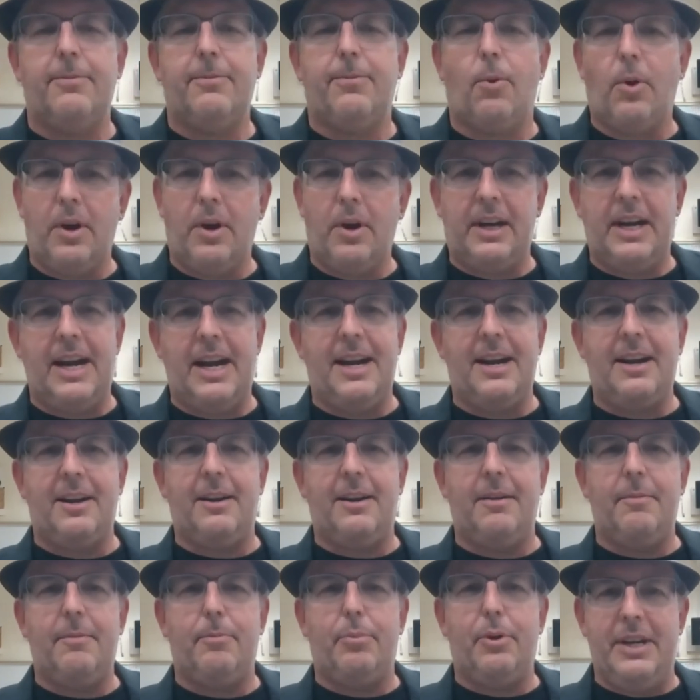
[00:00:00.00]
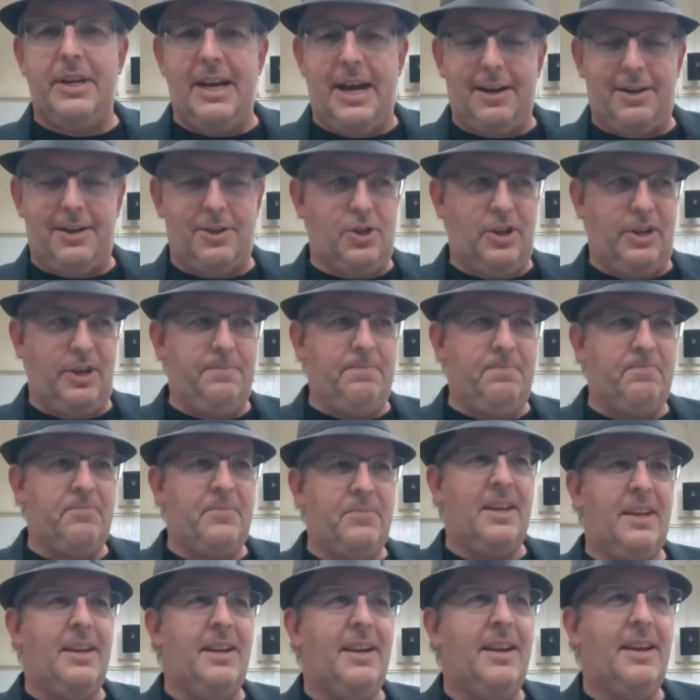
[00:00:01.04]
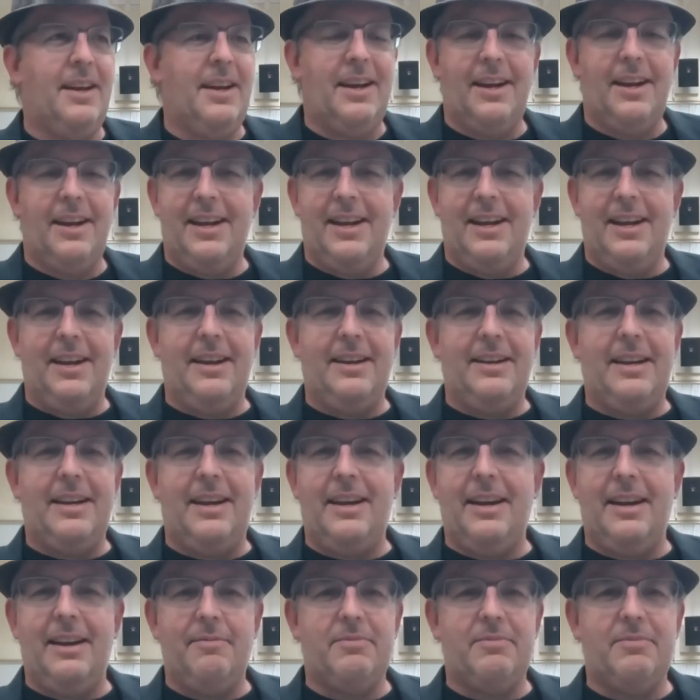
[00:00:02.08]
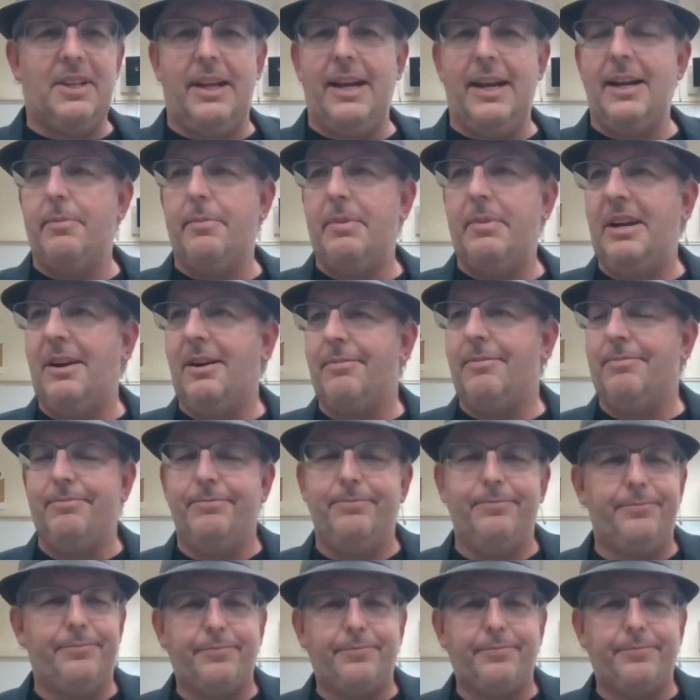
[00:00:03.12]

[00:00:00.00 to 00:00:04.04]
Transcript: for organic production. And uh, I'm delighted to be here.